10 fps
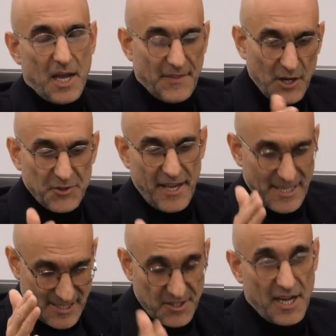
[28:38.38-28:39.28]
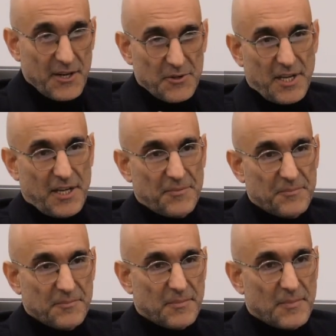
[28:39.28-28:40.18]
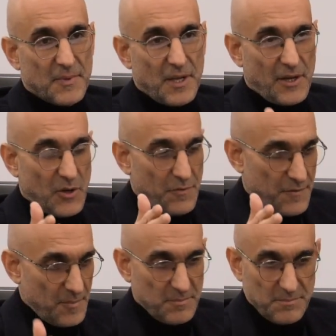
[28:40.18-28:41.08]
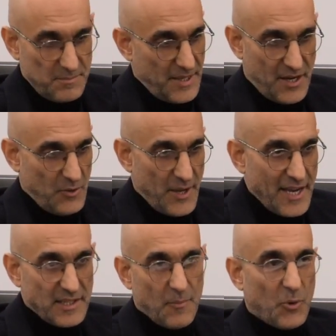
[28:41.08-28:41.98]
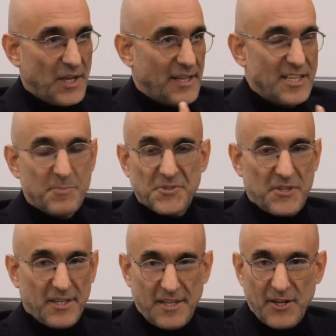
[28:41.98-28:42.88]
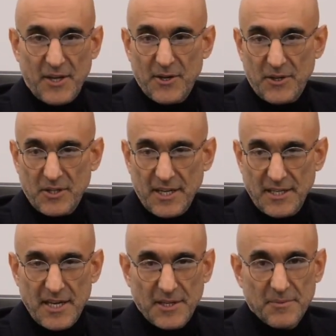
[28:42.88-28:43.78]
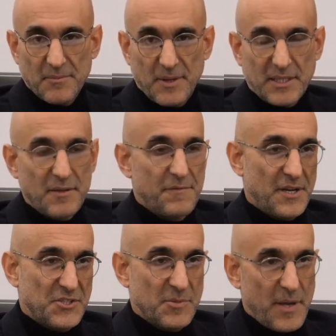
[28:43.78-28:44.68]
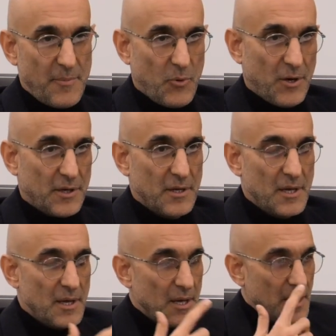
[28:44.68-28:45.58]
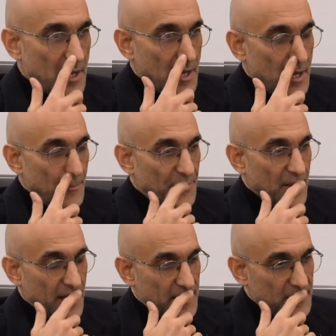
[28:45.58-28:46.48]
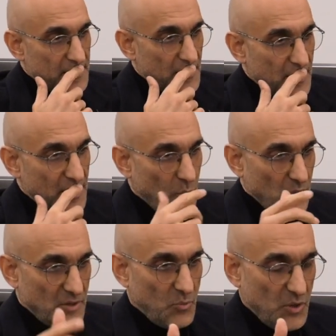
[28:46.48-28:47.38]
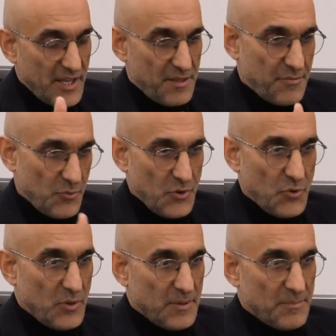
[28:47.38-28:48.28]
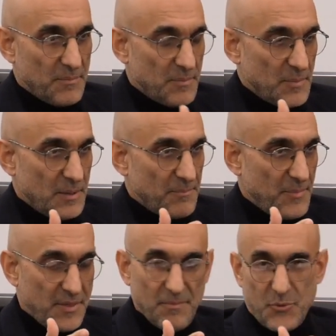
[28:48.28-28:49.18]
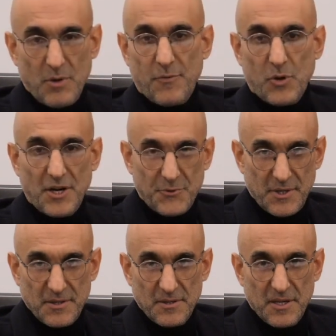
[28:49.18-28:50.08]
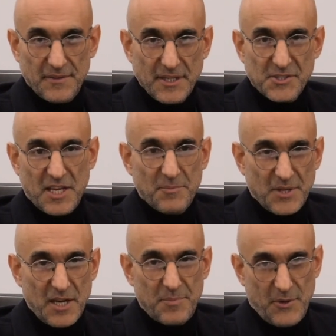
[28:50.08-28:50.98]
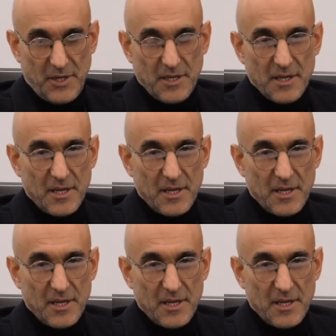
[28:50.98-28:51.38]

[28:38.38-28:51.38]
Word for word: And that'll take his entire day, from, I don't know, 8 in the morning. He's busy like 8 o'clock at night by the time he finishes the paperwork. And, we'll get through 300 or 400 in that same time period.